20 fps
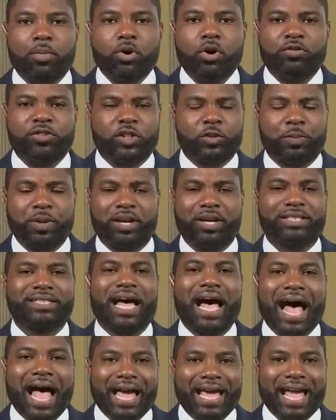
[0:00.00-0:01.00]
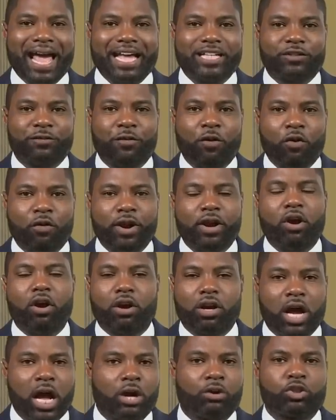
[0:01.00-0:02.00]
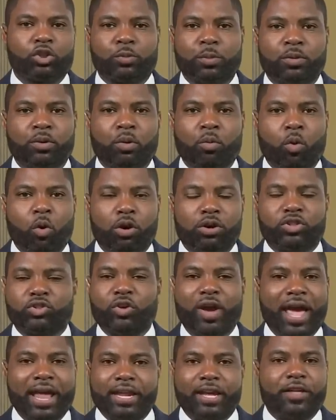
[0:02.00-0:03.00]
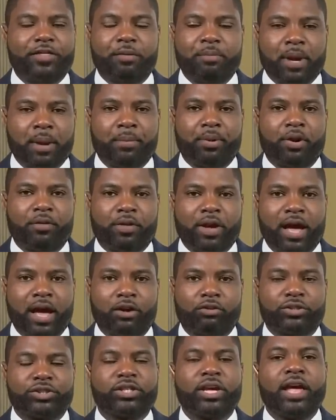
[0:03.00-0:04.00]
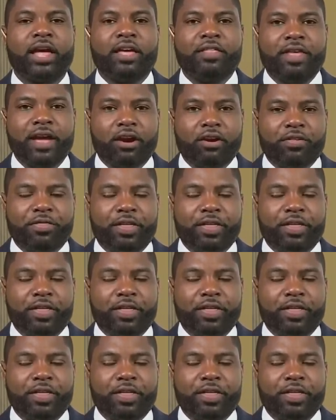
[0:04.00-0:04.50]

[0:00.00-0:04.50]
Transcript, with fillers: don't move just because I asked for it or Congressman Waters or any other member of Congress.